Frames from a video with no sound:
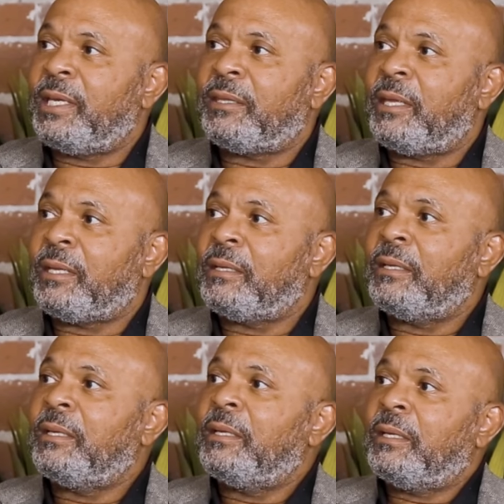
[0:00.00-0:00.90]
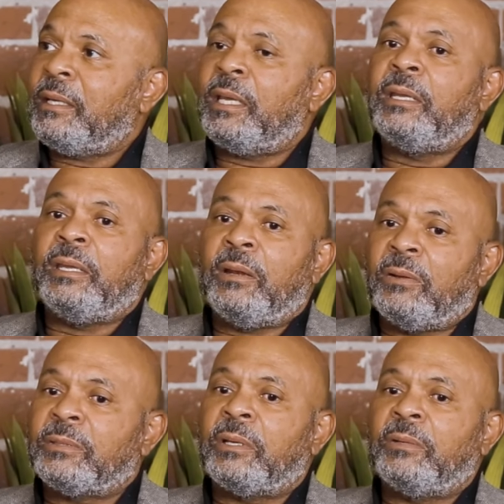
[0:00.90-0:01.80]
anything. And,
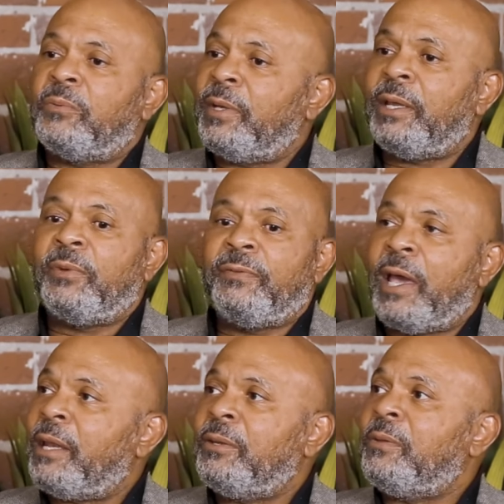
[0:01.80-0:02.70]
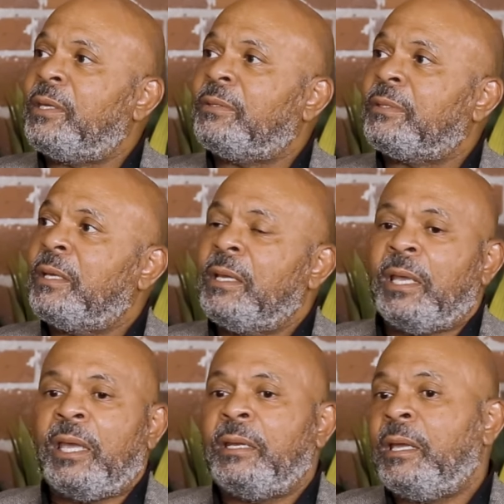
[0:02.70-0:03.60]
so we've got to do this.
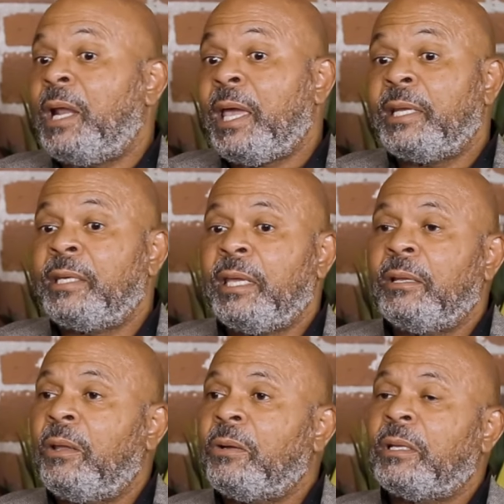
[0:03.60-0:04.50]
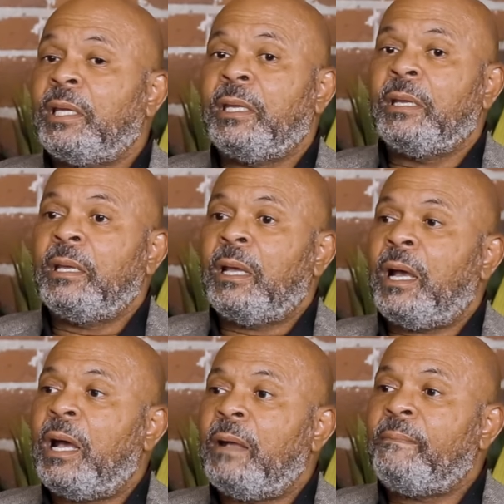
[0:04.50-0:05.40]
And I got to tell you locally,
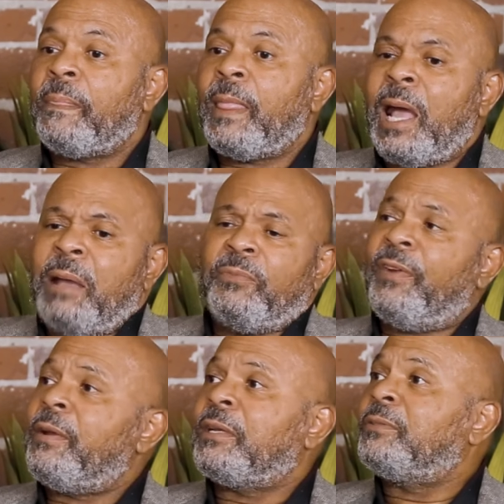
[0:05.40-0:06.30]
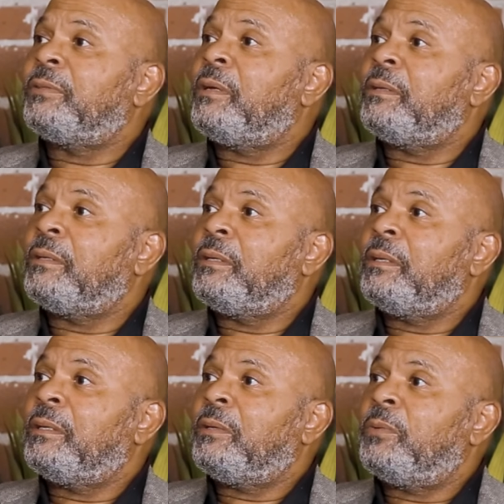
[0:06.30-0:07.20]
I'm very concerned
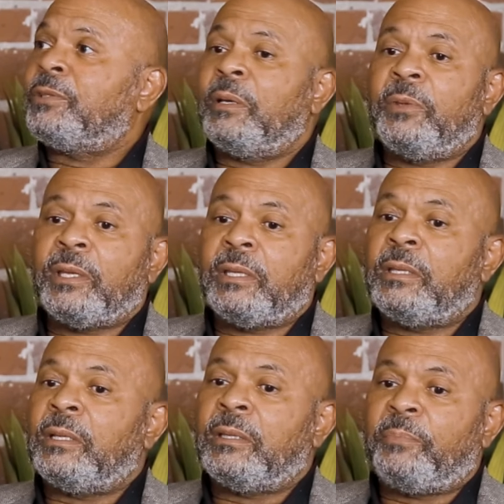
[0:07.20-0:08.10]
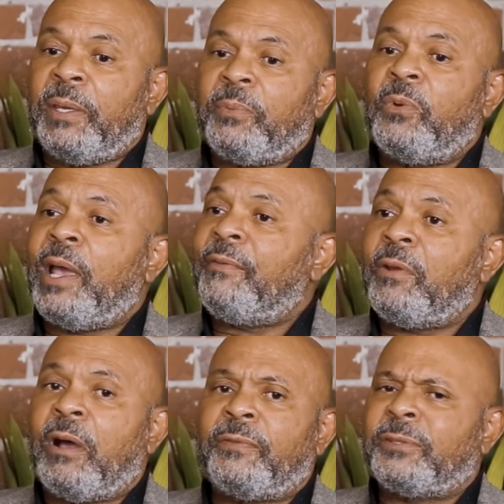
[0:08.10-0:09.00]
with some of the people who we have
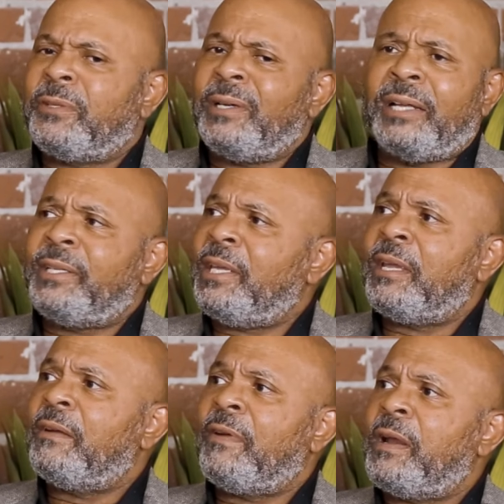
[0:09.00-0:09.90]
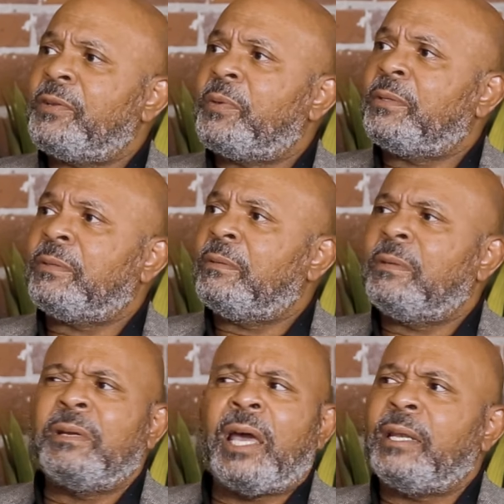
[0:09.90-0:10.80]
in office. They're not taking care of our interests.
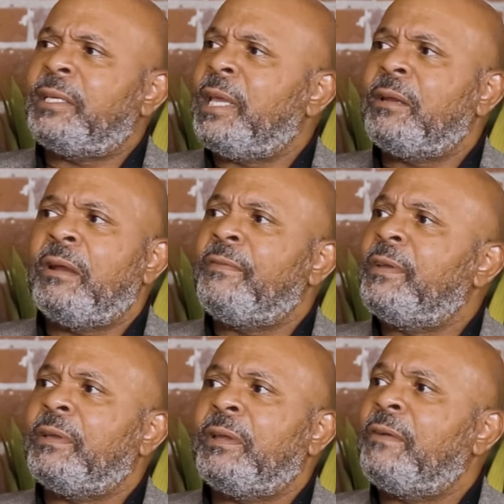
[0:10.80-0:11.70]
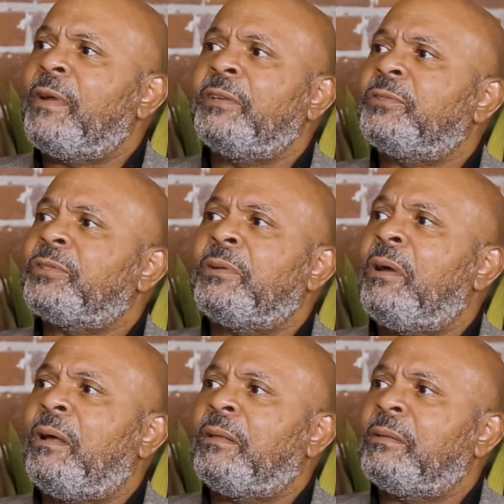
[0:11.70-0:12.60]
They're not taking care of our interests at
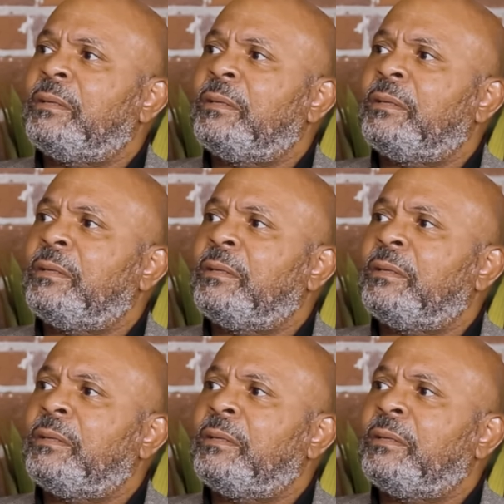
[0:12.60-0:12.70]
all.